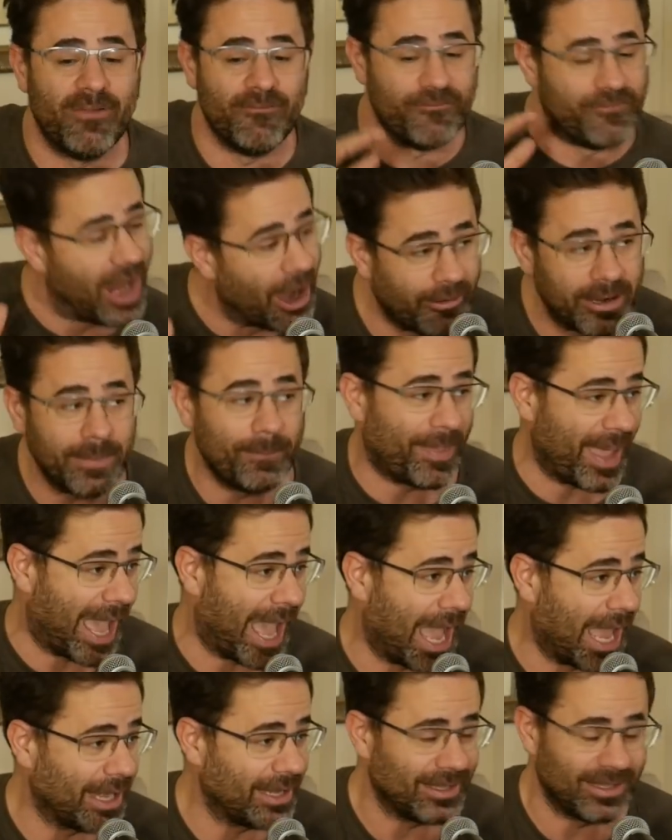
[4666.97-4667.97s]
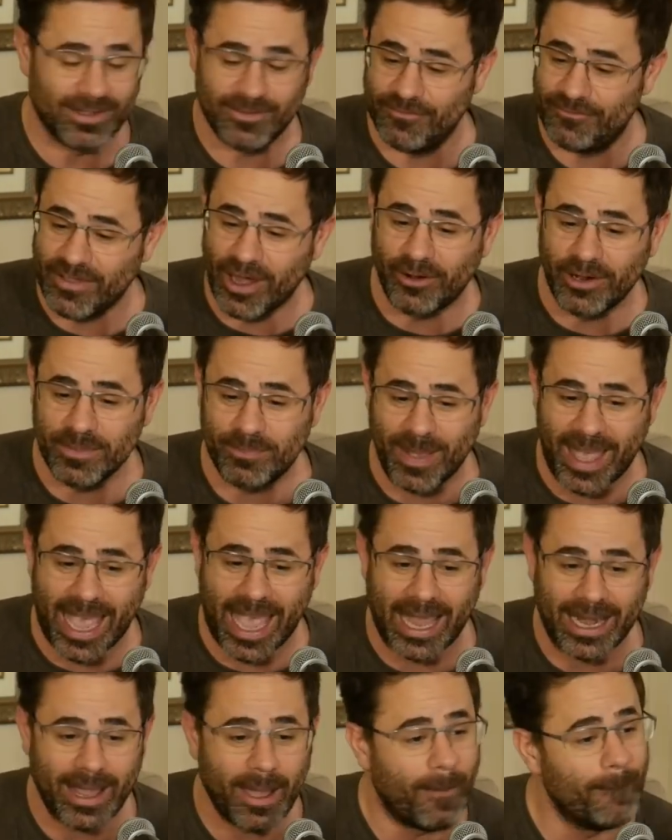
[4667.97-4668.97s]
Very bad, very
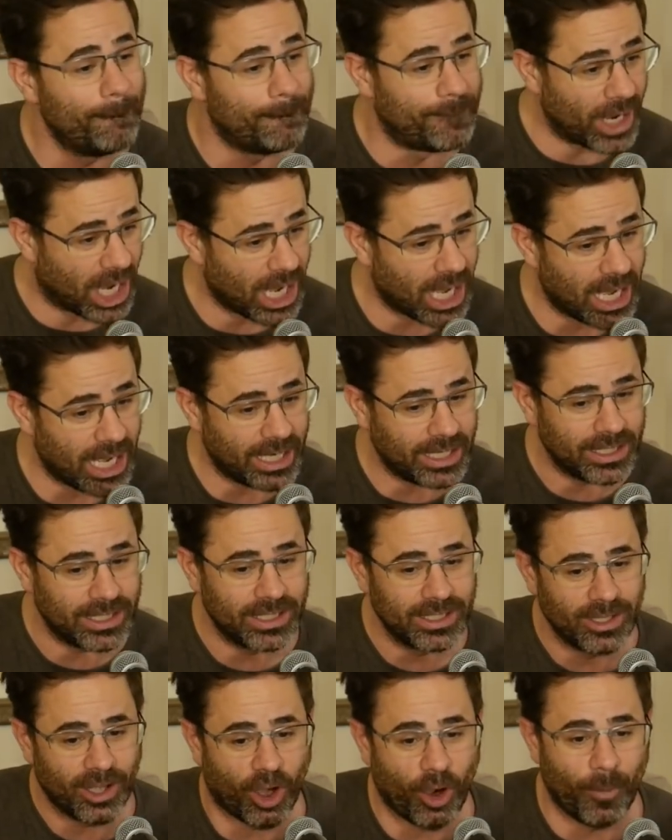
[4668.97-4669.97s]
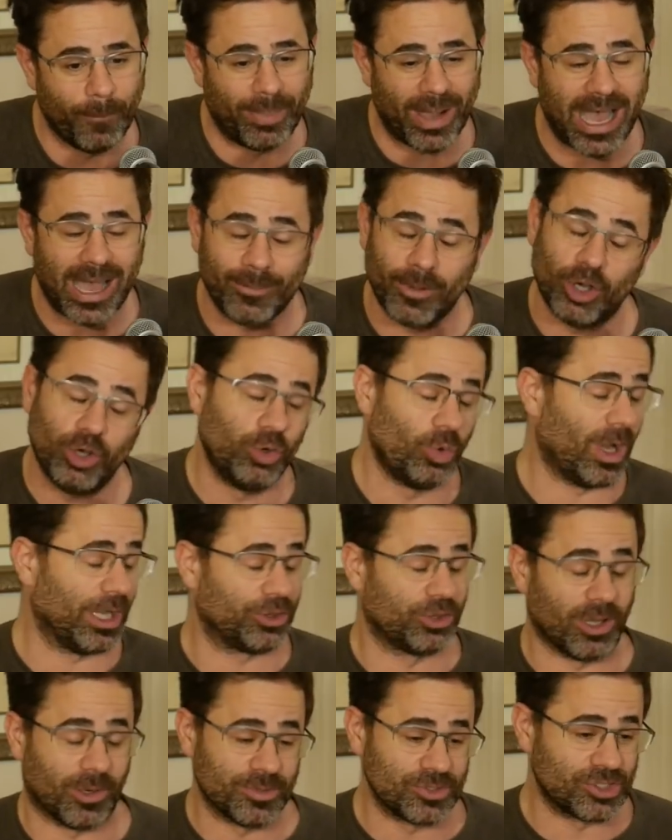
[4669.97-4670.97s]
bad. But Obama, who I
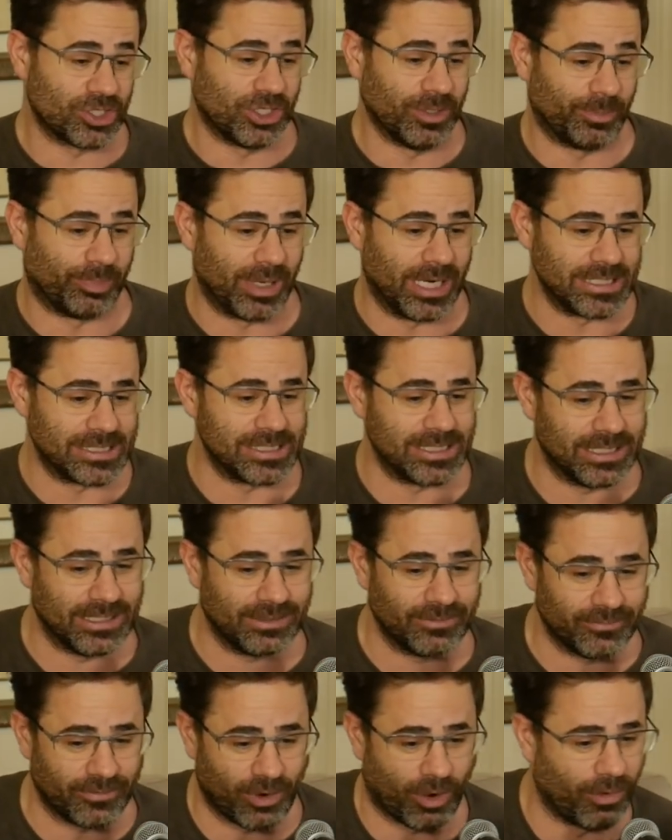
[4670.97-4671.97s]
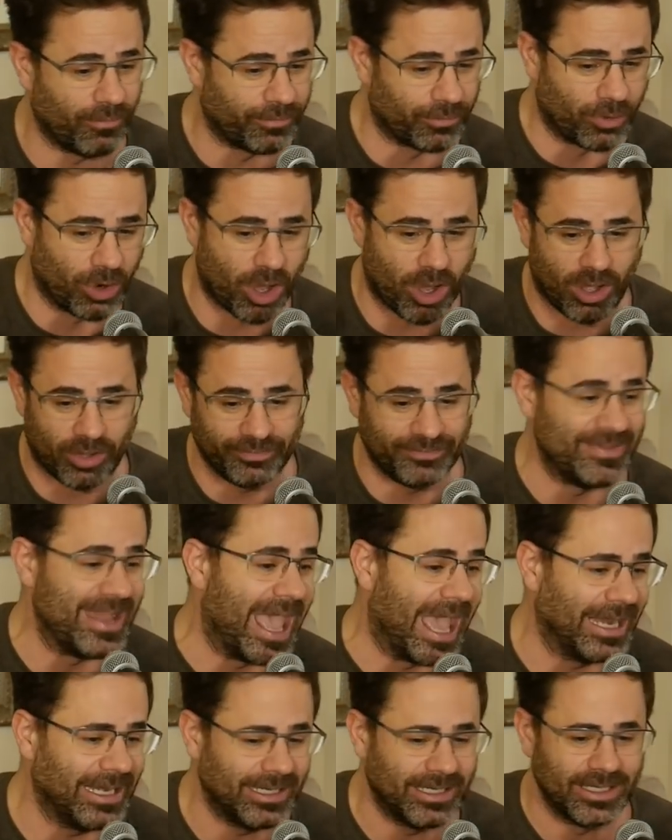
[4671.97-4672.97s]
thought was a good president overall,
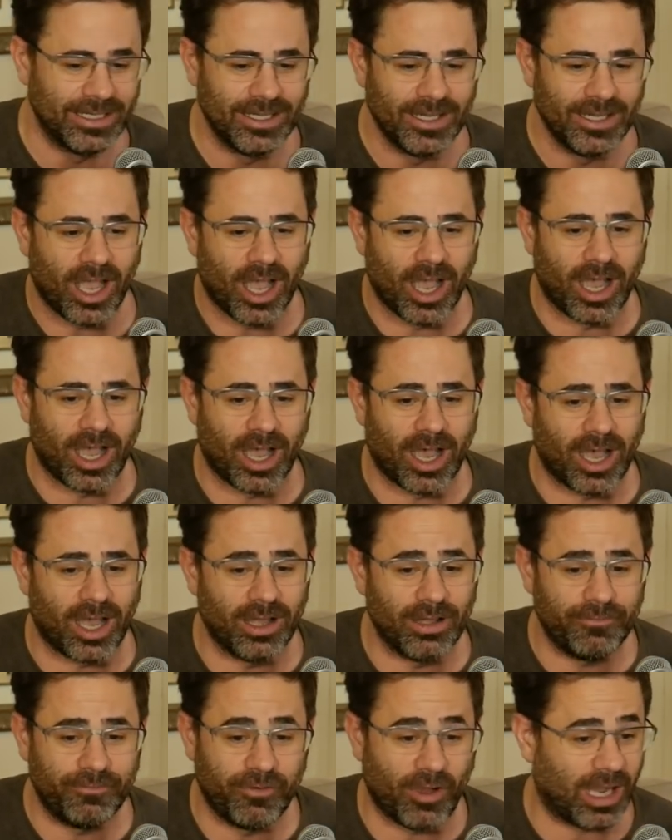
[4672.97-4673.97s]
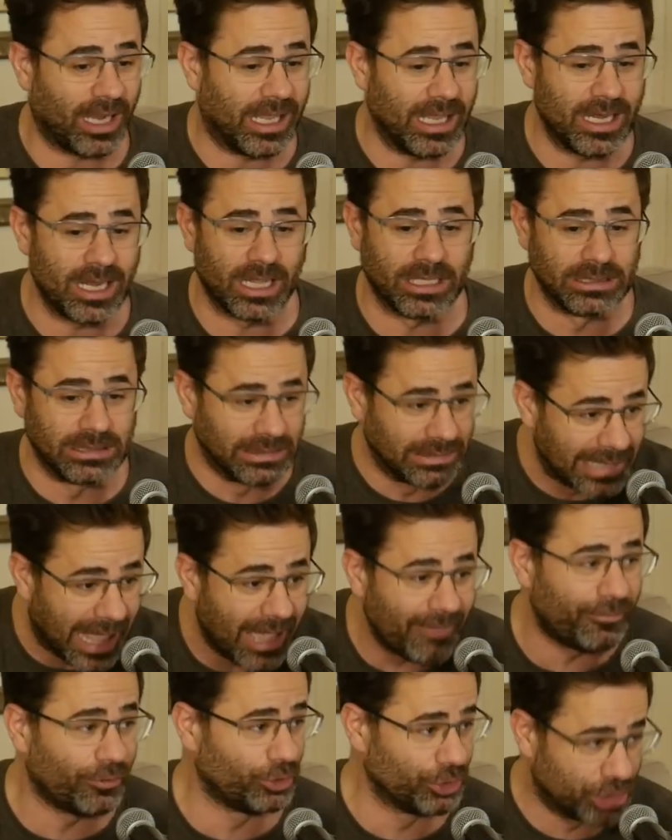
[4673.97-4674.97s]
net, uh, fucking
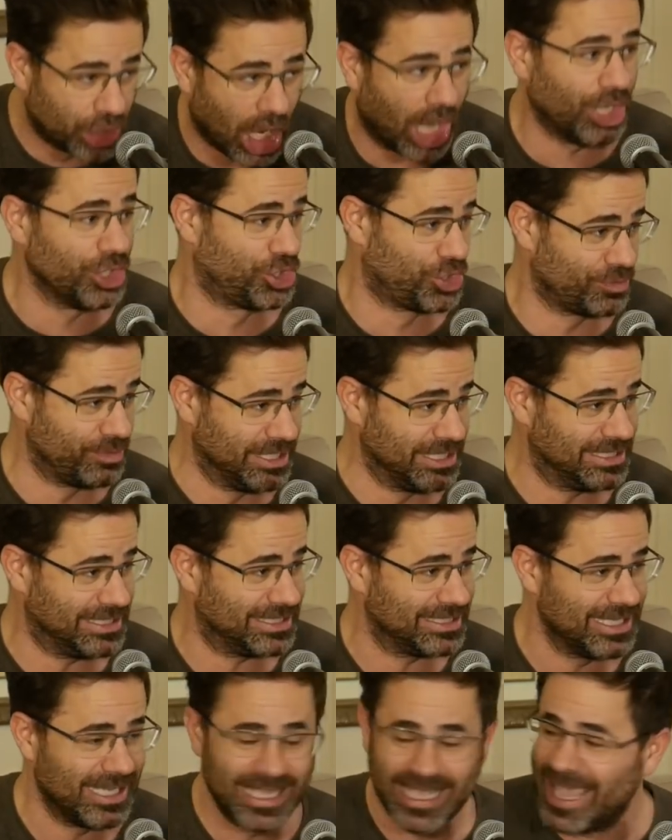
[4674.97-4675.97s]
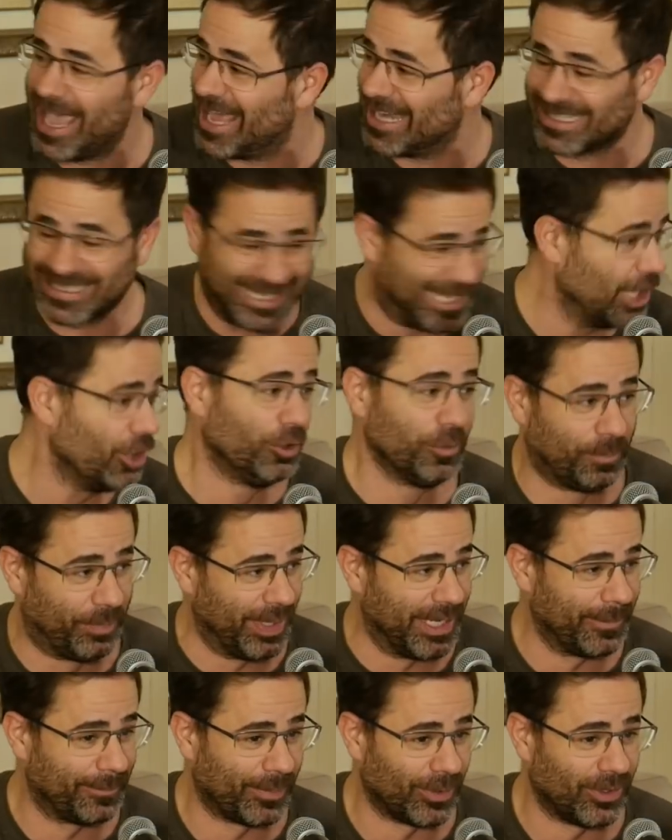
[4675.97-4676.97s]
leveled countries yeah. and killed
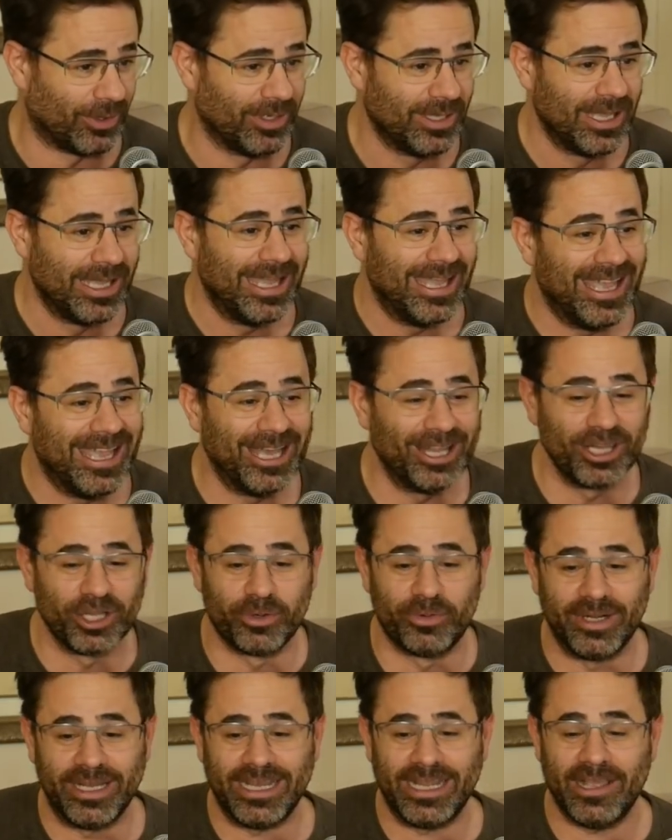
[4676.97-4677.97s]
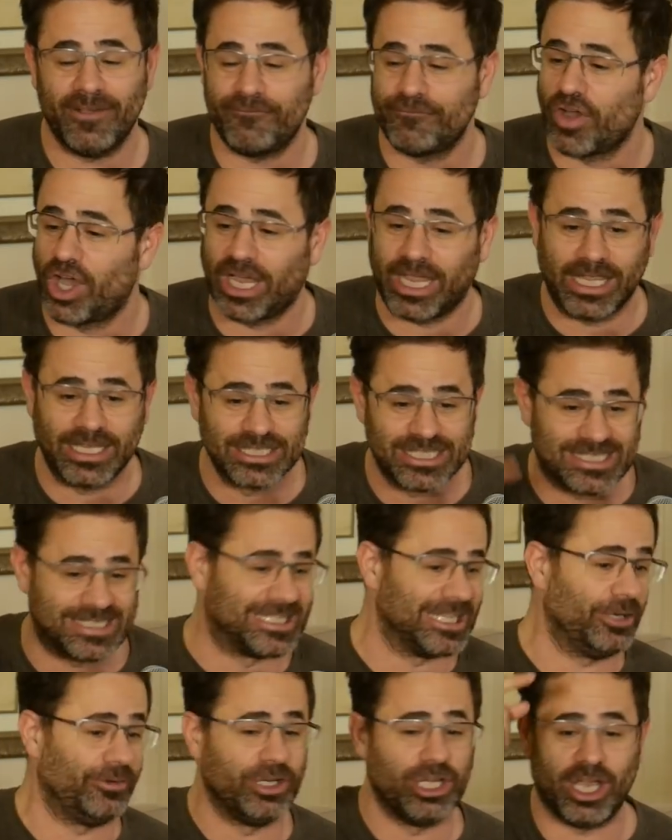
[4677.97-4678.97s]
people. Yeah. Hillary, fucking
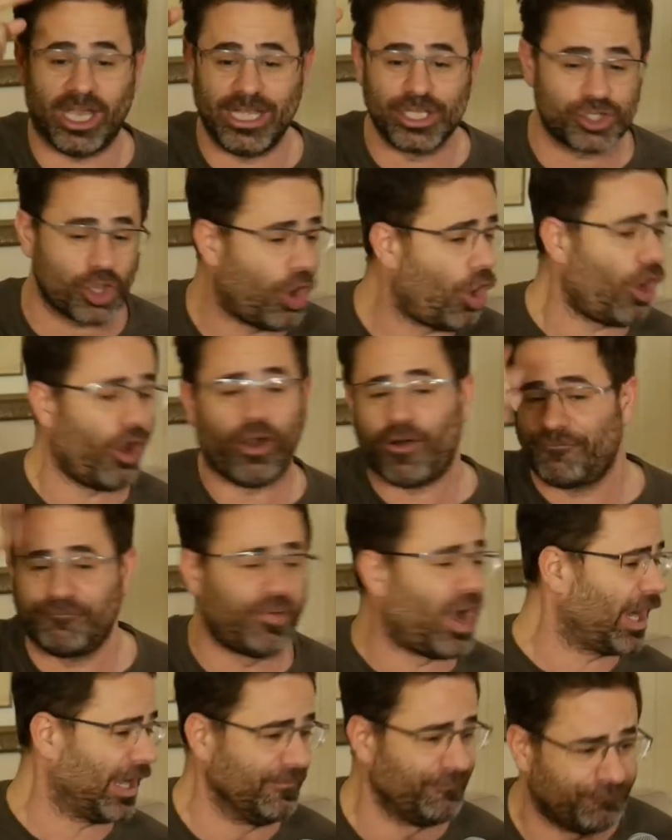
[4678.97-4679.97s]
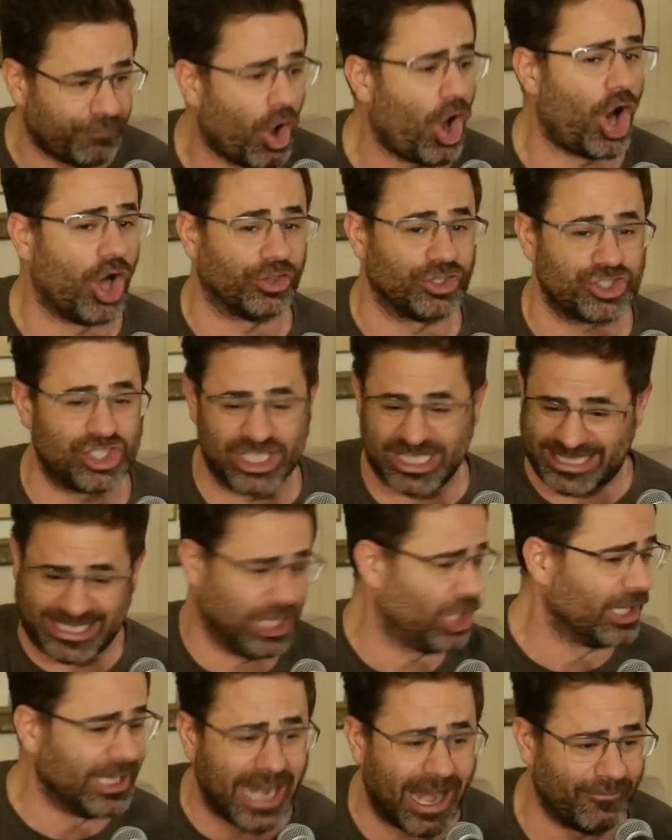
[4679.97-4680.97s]
Syria, it's all her fucking fault. She's
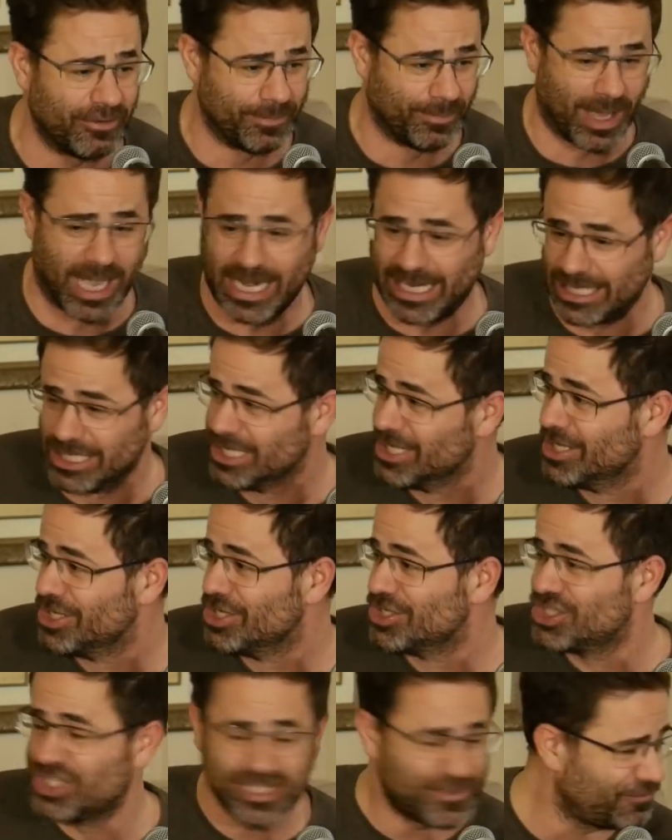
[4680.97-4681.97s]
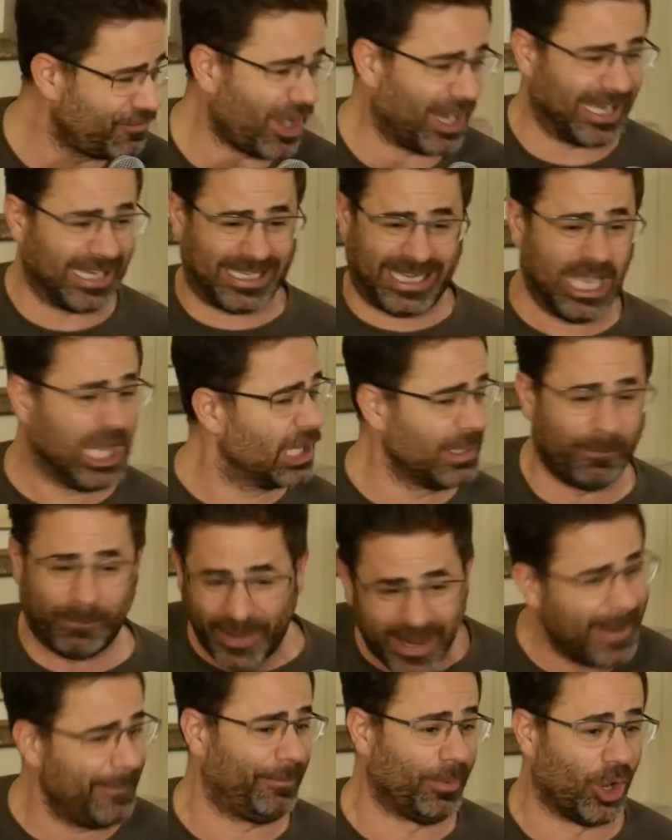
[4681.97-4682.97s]
killing everybody. Yeah. She's fucking killing
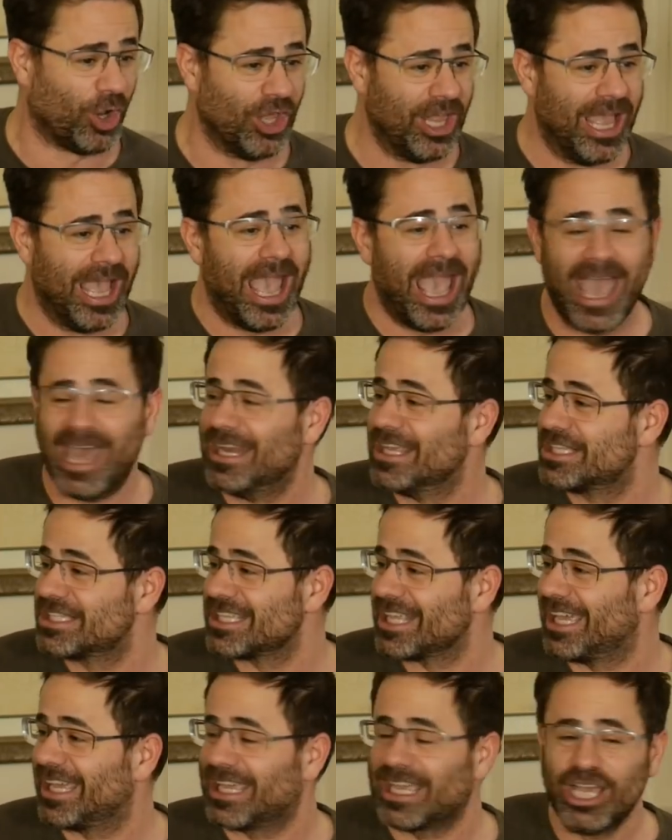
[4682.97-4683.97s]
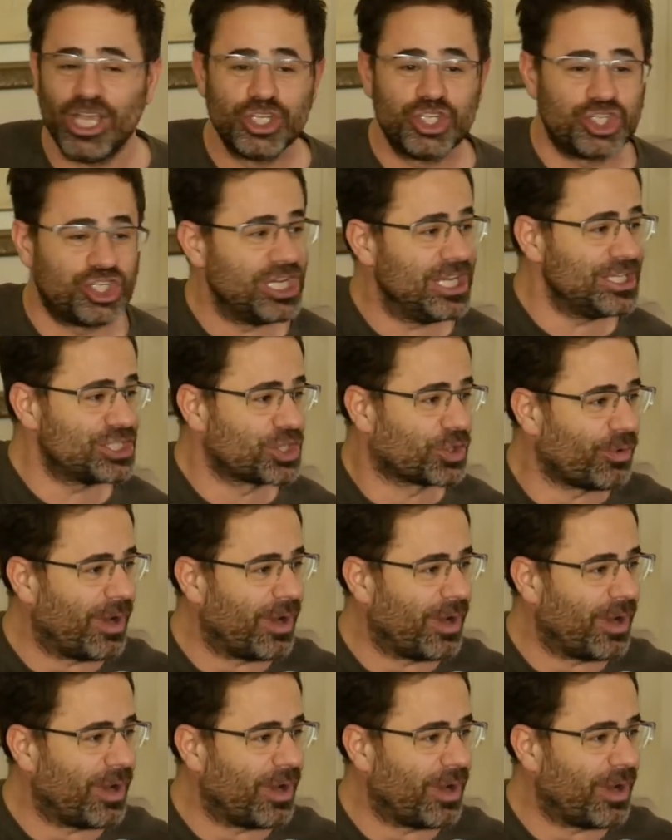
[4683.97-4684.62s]
people. I know. And it's like, she's